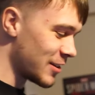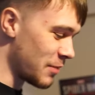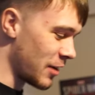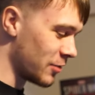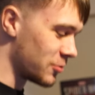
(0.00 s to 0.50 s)

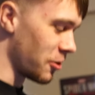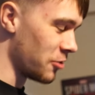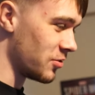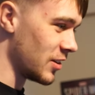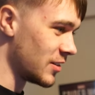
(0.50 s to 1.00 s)
amount of
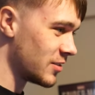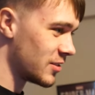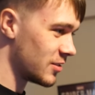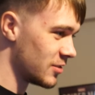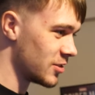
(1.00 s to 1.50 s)
trophies
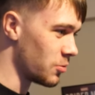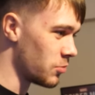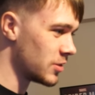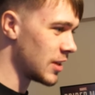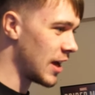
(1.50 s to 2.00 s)

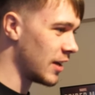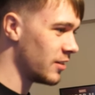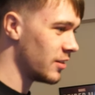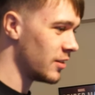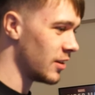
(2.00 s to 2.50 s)
someone's
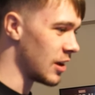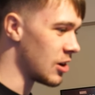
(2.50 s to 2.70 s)
had in